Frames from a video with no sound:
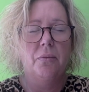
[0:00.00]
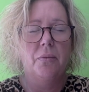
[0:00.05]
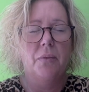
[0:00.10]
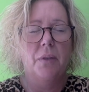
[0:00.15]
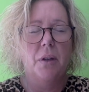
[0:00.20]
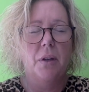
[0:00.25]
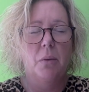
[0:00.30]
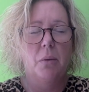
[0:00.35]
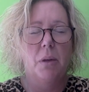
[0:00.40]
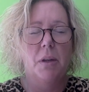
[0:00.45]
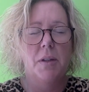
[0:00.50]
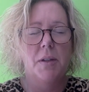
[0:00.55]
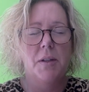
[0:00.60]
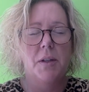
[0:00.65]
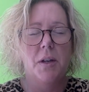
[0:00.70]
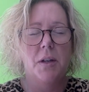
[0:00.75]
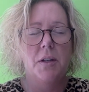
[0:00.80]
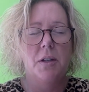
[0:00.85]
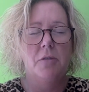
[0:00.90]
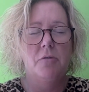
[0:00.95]
One
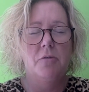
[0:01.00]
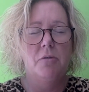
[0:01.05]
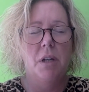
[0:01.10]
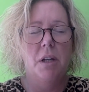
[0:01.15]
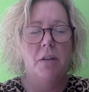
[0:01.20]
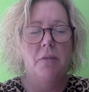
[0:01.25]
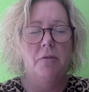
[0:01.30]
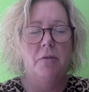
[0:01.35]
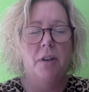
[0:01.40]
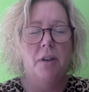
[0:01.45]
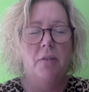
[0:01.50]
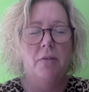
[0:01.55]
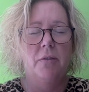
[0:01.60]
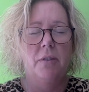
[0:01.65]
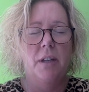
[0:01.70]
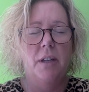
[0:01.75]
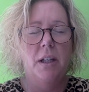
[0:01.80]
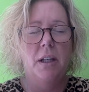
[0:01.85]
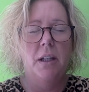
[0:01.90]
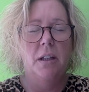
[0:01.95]
side is really
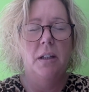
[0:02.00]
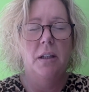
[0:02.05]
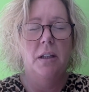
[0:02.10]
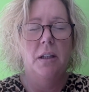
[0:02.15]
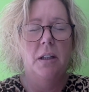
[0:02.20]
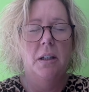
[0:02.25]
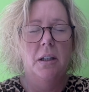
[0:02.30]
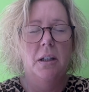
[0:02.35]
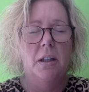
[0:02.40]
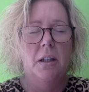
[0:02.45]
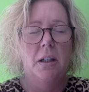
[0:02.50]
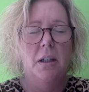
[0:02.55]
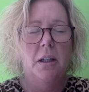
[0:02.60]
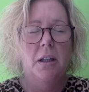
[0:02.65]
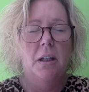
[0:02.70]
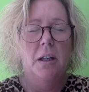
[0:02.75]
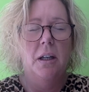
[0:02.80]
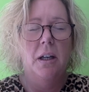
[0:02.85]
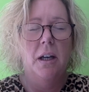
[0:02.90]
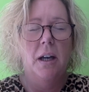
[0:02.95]
fluffy
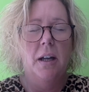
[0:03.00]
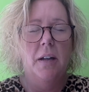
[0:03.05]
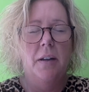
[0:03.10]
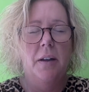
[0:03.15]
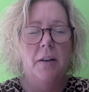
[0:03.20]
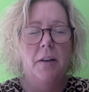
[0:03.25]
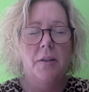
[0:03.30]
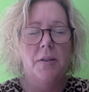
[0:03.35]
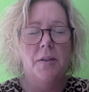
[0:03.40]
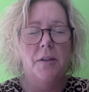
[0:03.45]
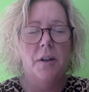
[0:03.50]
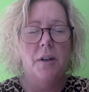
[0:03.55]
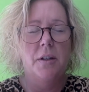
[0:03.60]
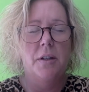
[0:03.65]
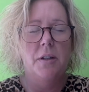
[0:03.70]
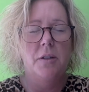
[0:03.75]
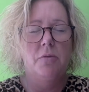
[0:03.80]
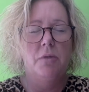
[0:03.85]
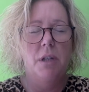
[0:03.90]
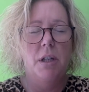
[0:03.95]
and the other side
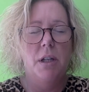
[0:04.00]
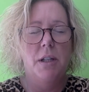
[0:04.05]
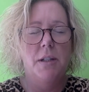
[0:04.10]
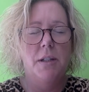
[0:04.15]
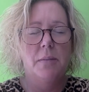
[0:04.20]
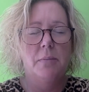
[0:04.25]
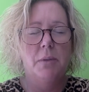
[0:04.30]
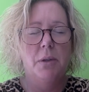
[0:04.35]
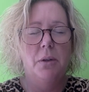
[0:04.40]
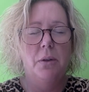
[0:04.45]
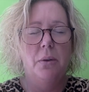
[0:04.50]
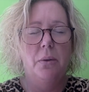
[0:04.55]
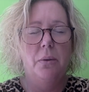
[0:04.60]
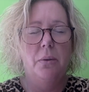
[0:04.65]
is really smooth.